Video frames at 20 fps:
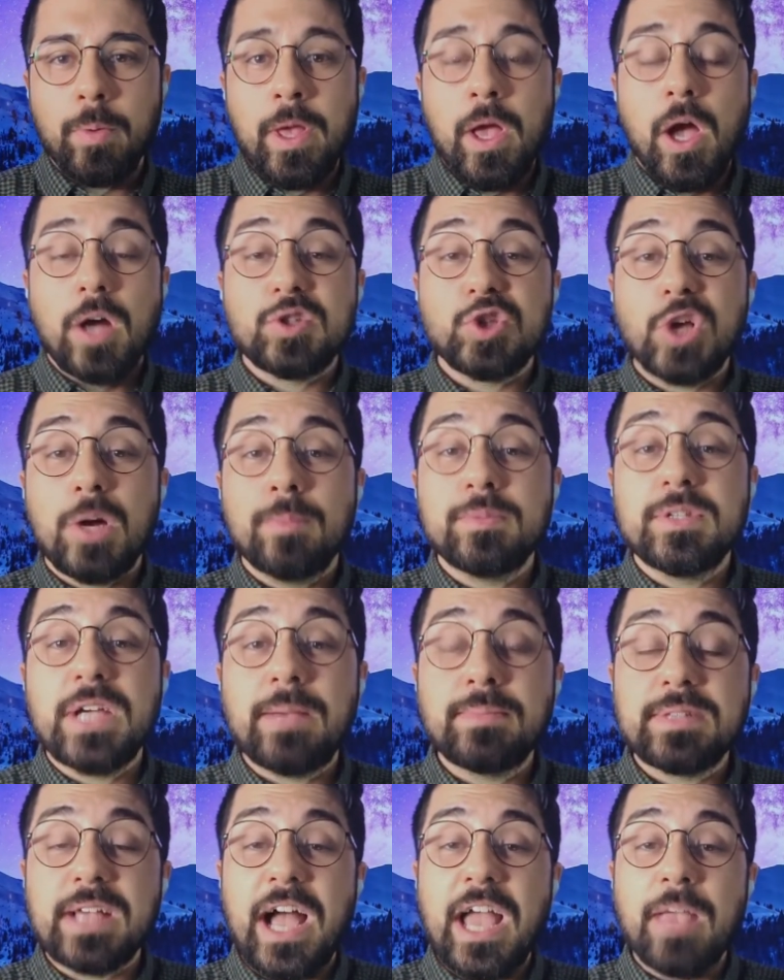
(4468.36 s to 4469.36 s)

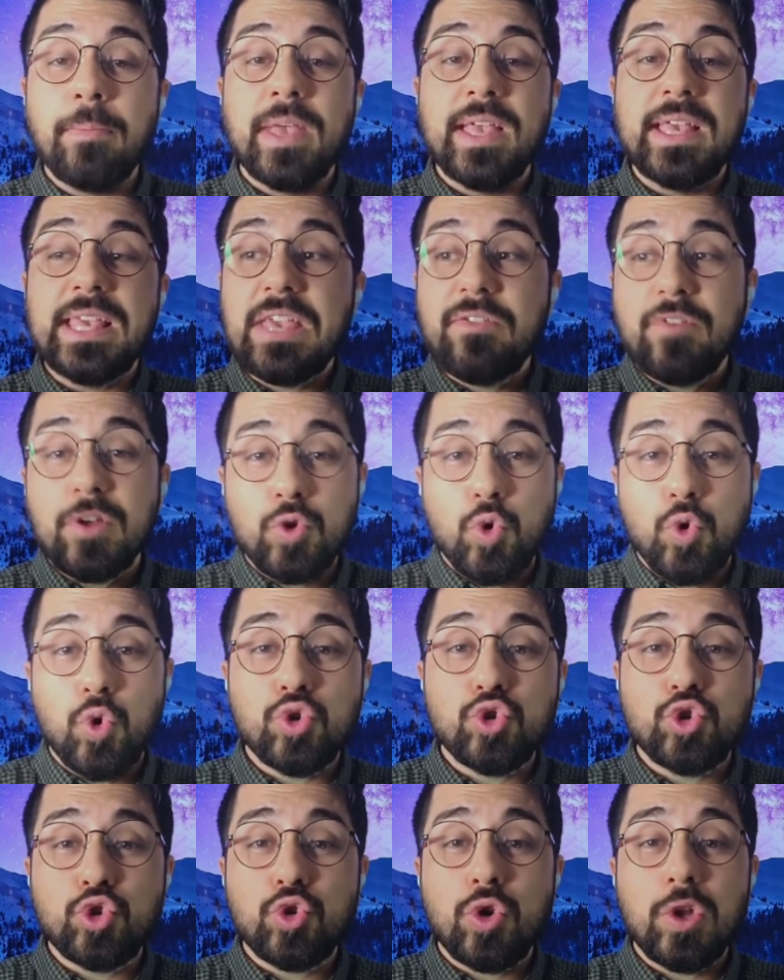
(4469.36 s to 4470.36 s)
Sometimes I may even
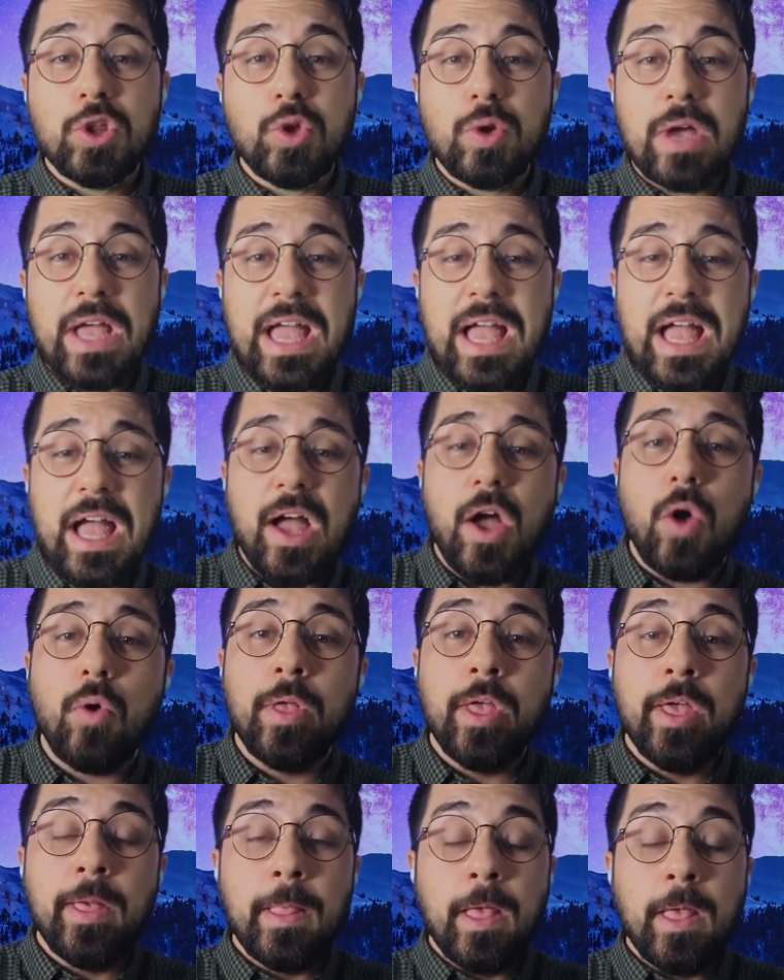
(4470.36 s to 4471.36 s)
control you. How?
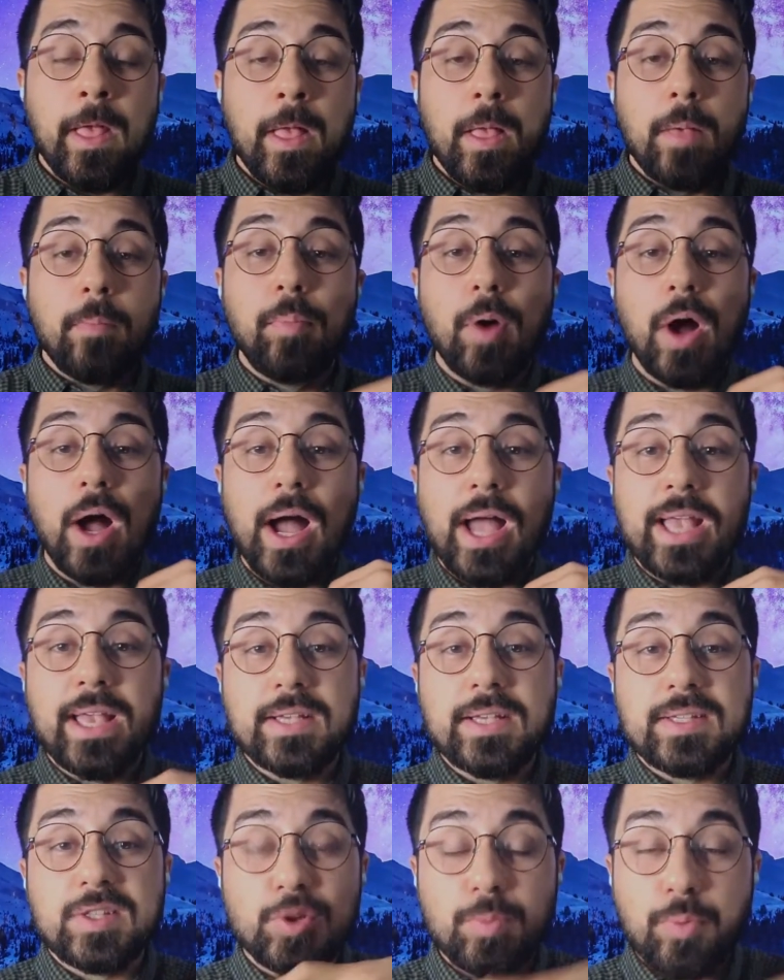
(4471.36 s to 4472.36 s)
by
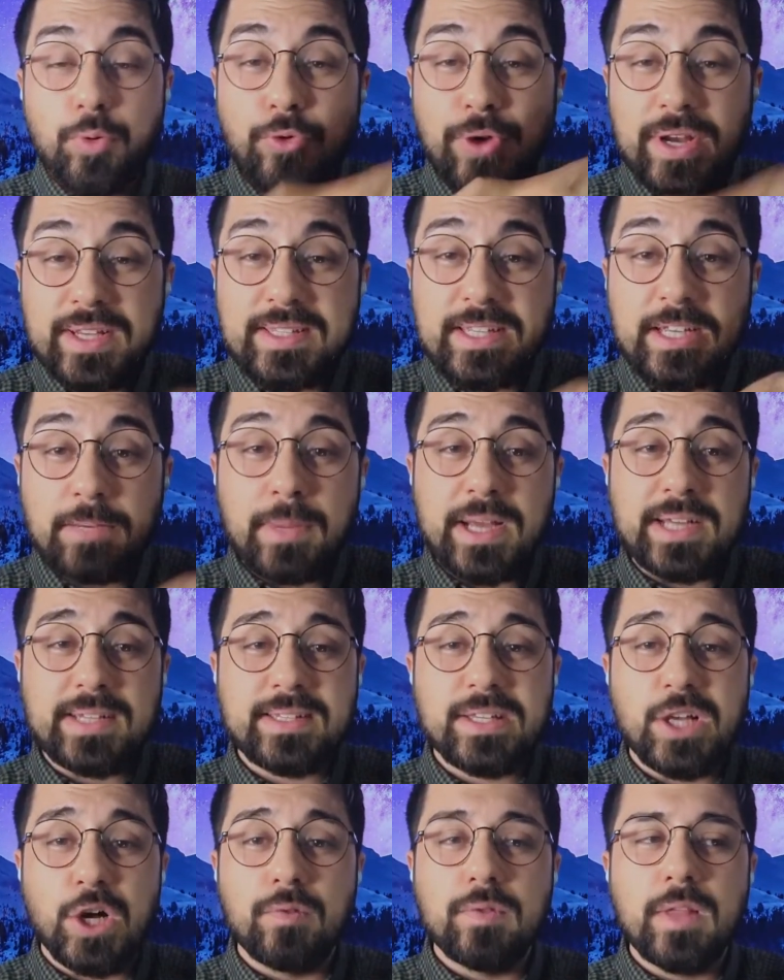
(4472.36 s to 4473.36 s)
suppressing
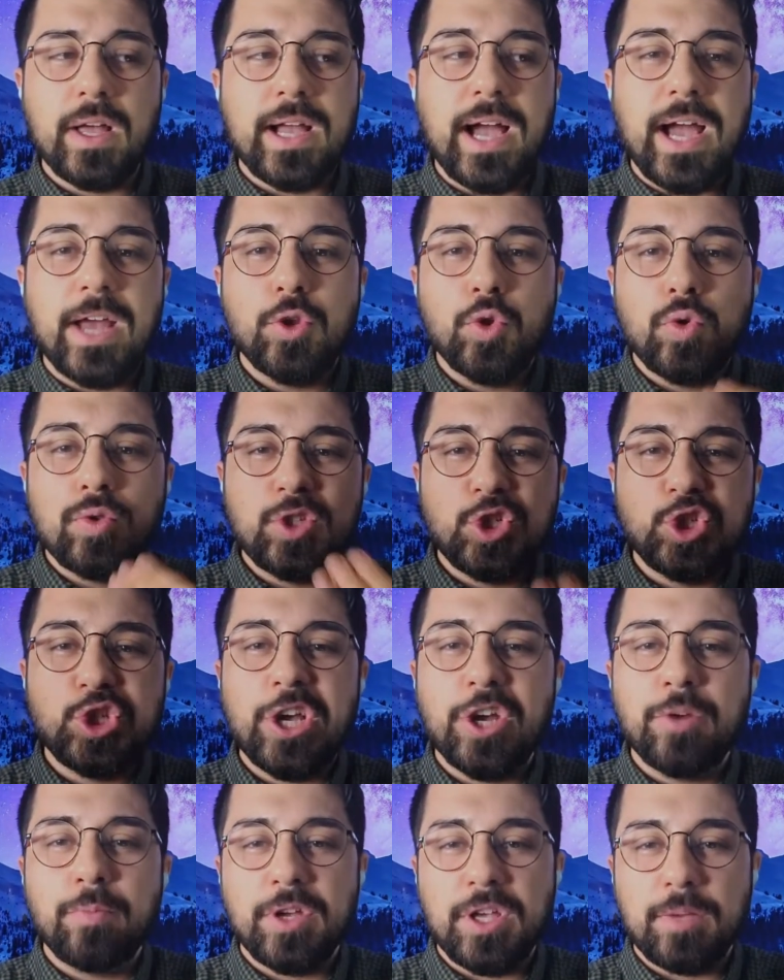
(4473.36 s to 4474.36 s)
myself, like I don't
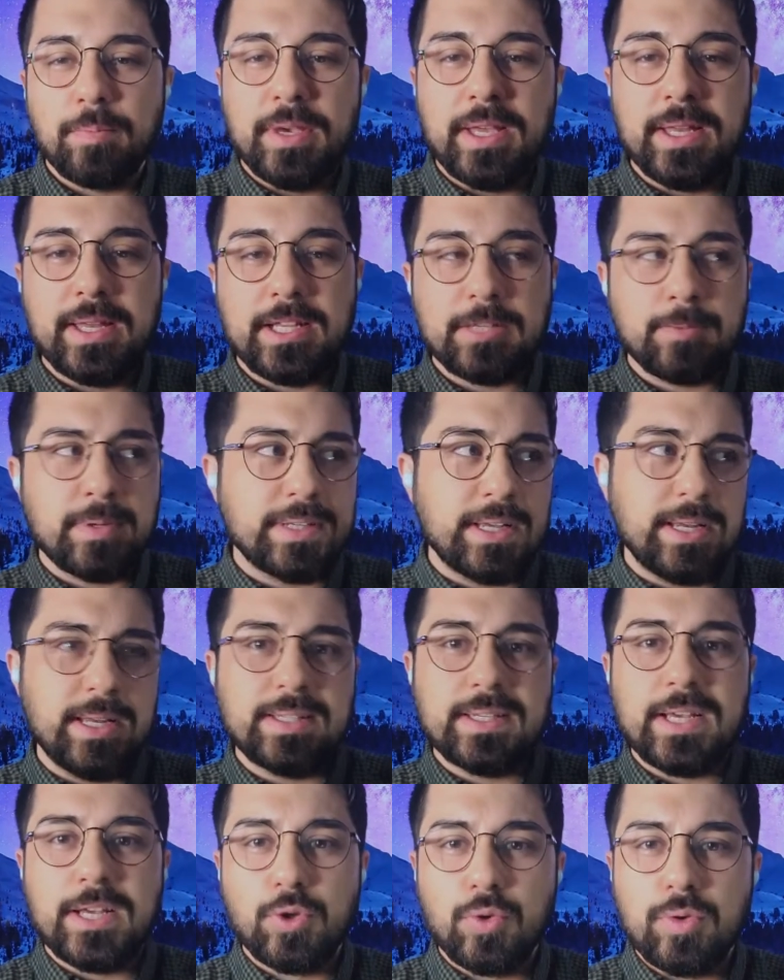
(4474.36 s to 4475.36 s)
share my opinions. Let's
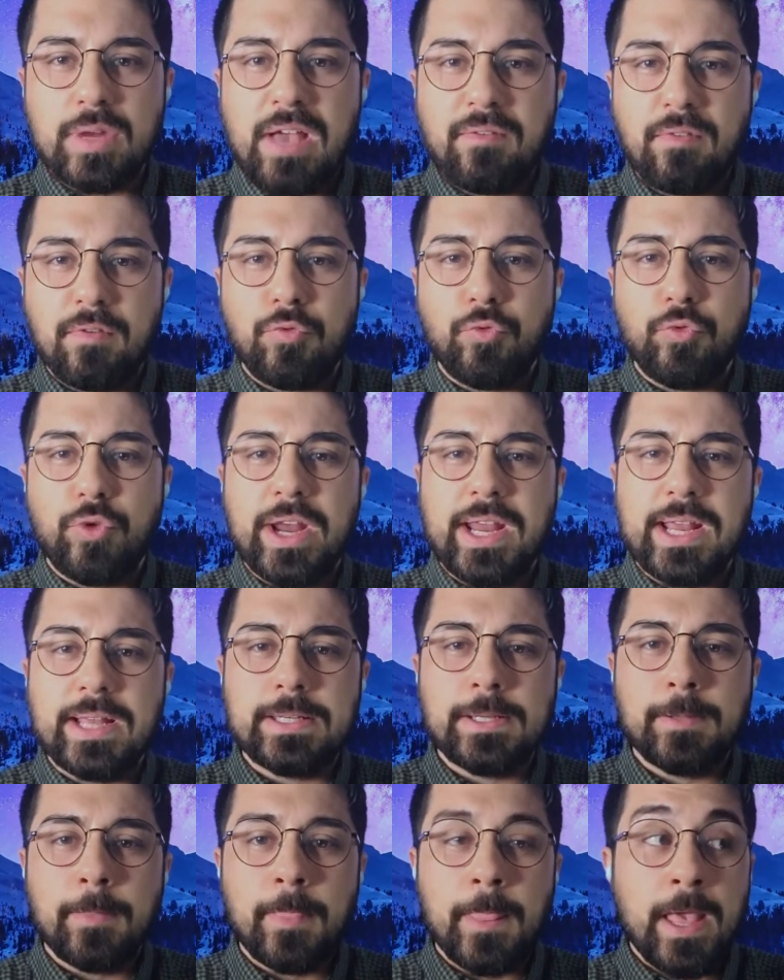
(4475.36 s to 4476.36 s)
say I don't have a friend,
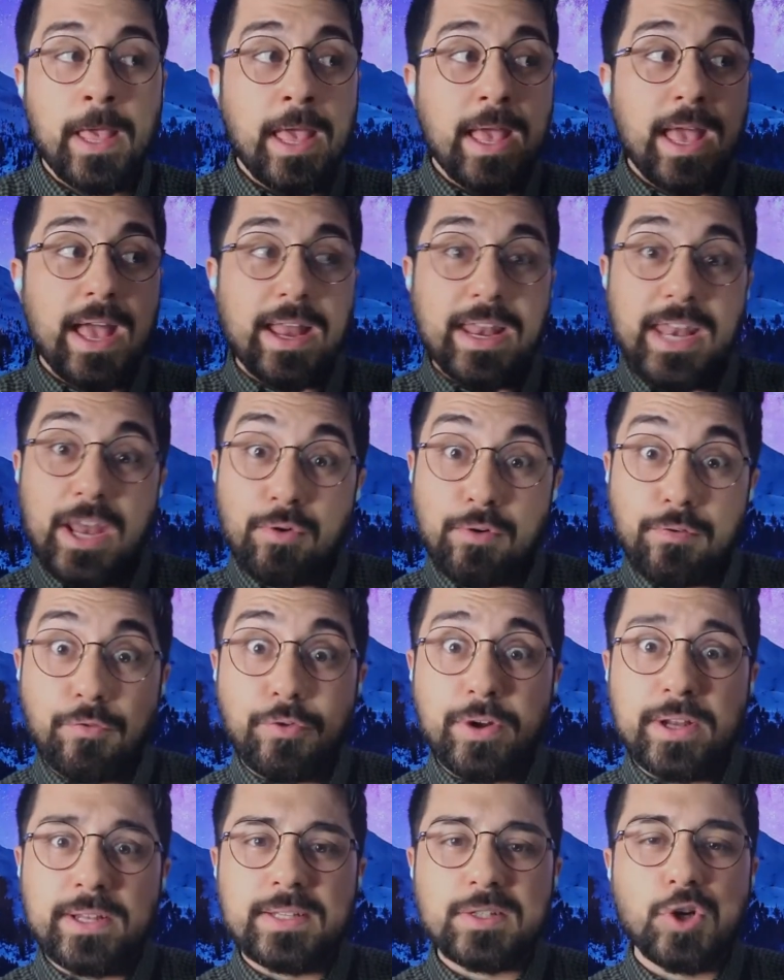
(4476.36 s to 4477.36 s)
and now a
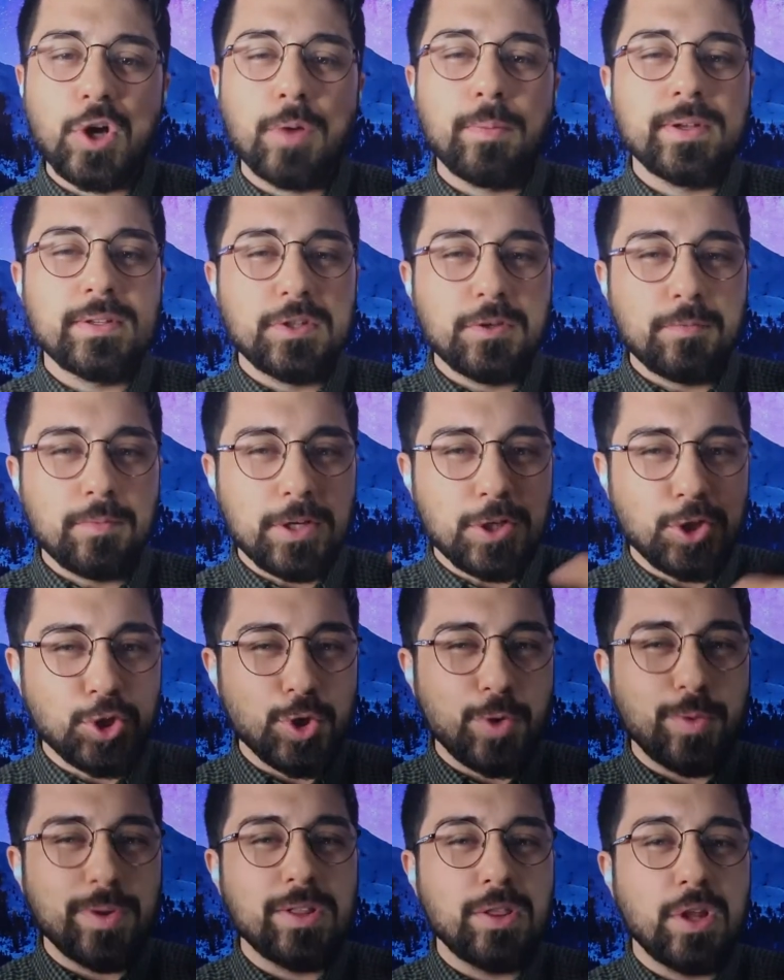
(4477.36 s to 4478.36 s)
friend is coming to me,
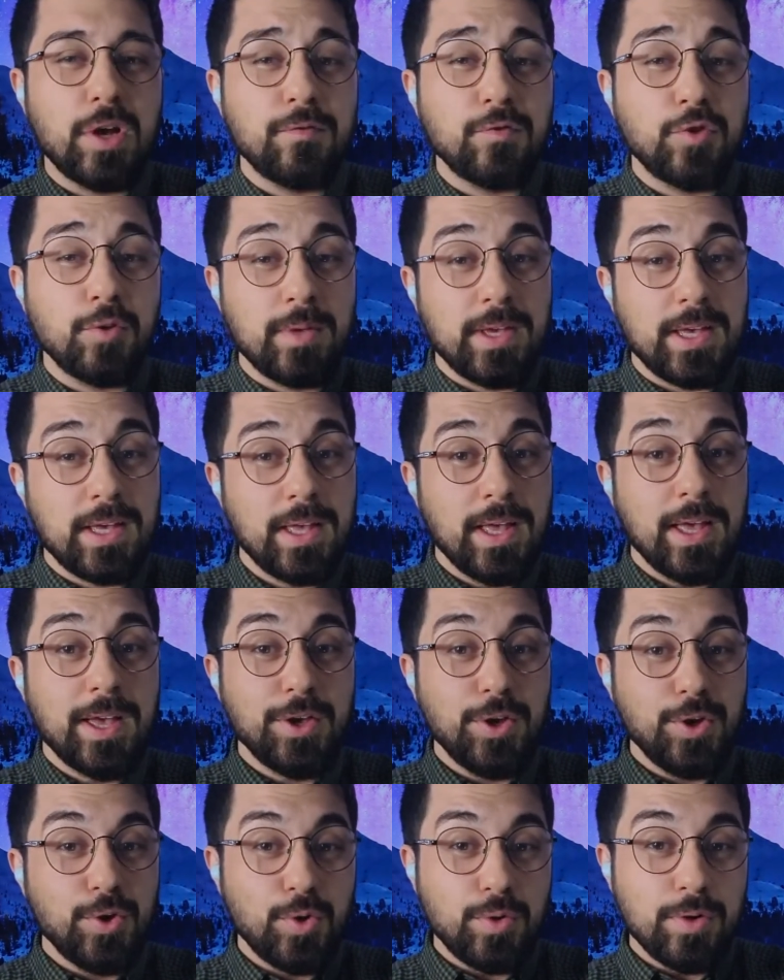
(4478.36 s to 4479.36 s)
showing love to me,
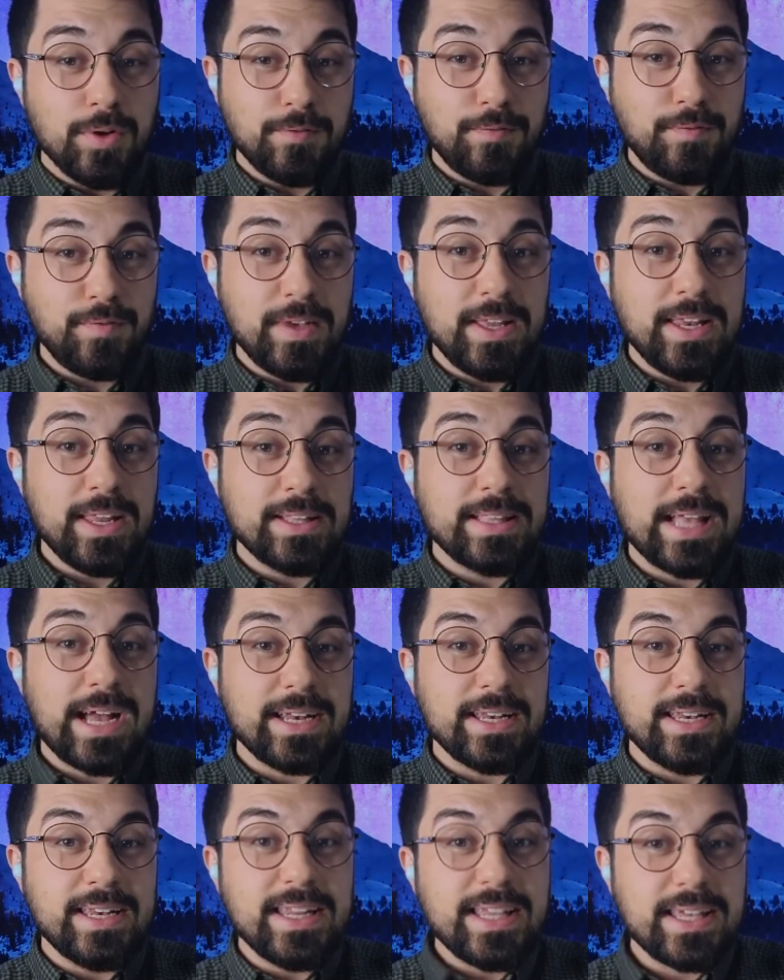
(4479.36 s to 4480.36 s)
feeling that
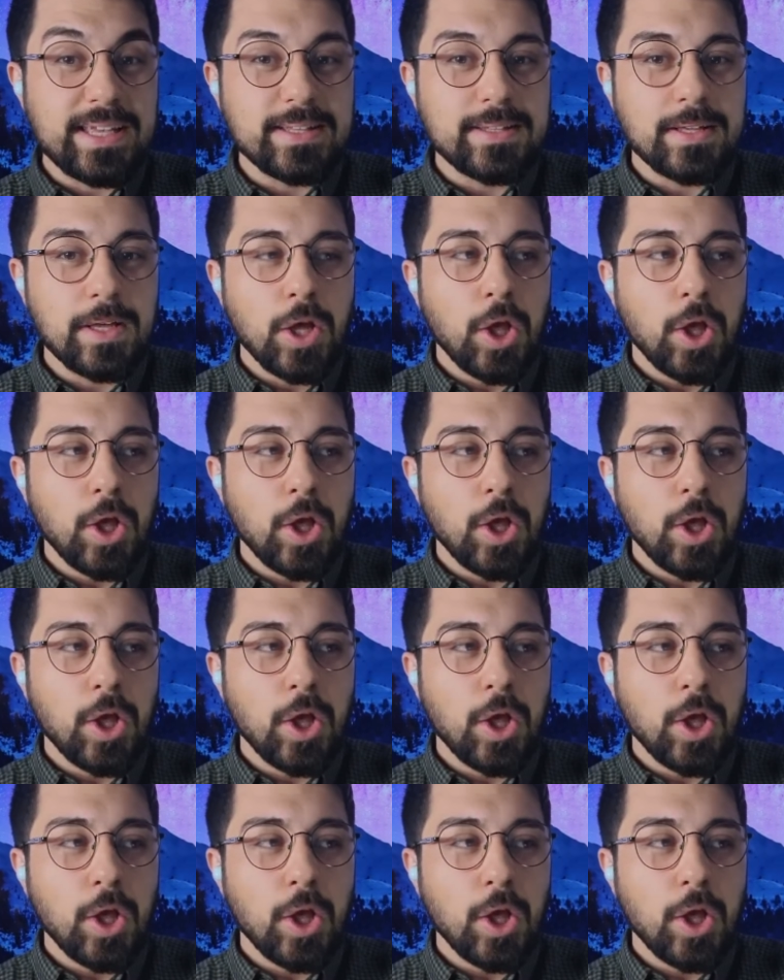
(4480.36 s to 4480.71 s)
need.